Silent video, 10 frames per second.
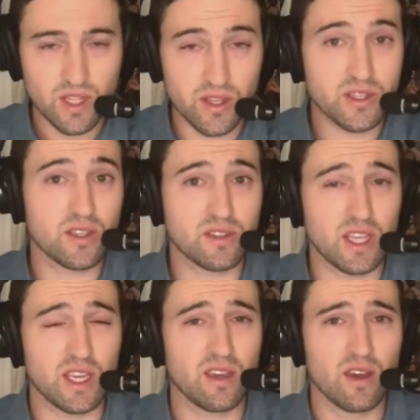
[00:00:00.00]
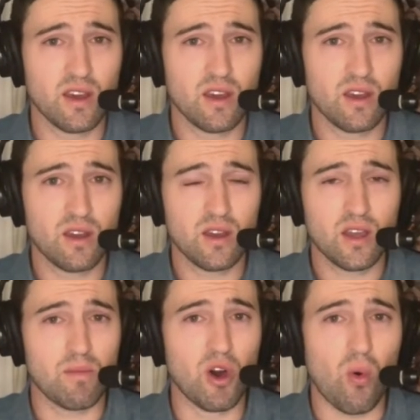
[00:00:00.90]
This is the
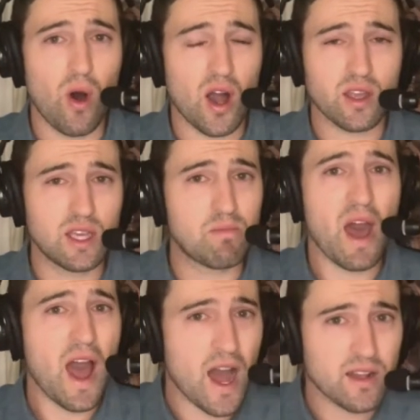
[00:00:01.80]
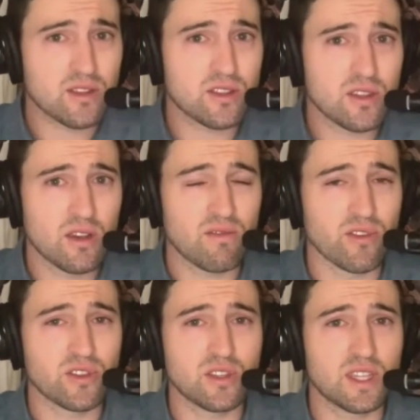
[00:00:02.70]
Milwaukee Bucks
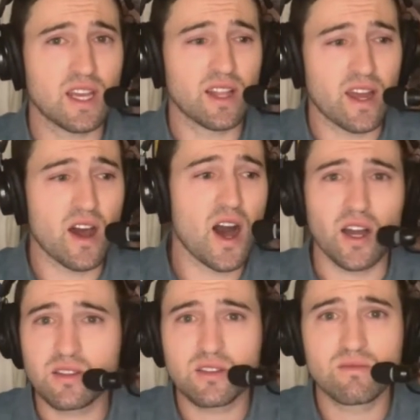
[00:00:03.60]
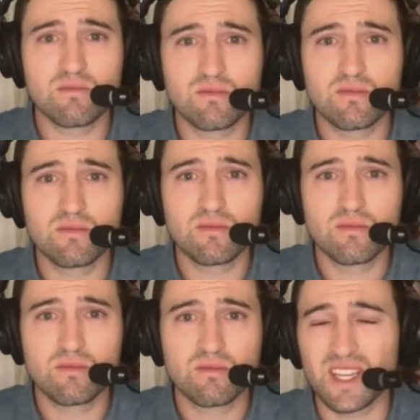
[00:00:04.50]
versus the Atlanta Hawks.
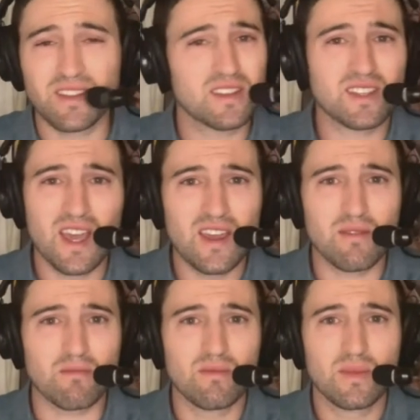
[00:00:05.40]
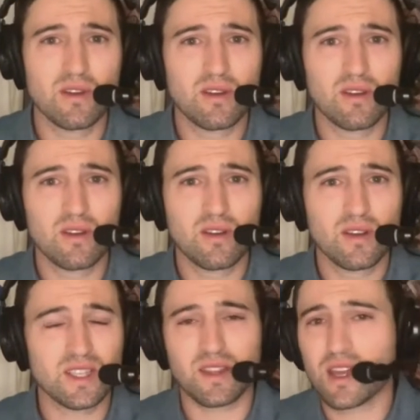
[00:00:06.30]
It's not the same.
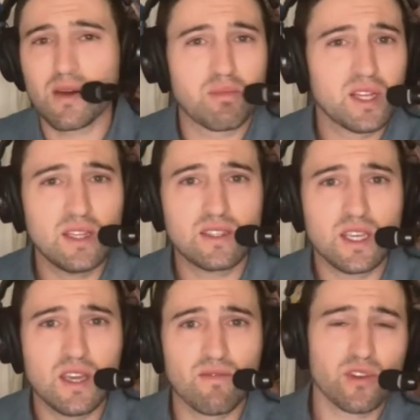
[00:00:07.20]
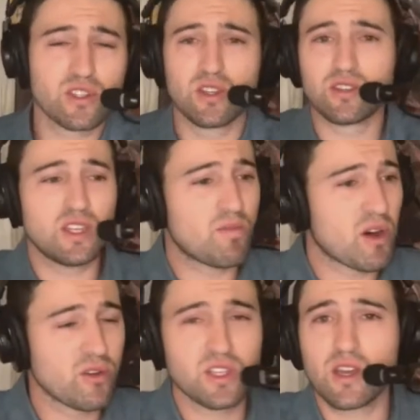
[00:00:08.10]
It's not the complete team versus the
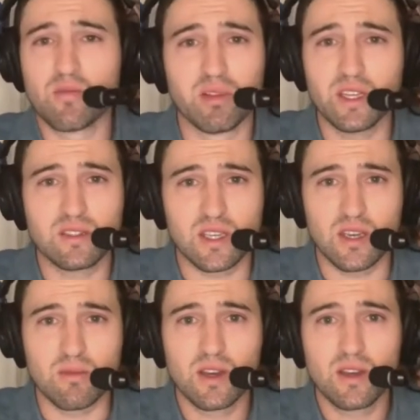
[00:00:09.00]
opposing complete team.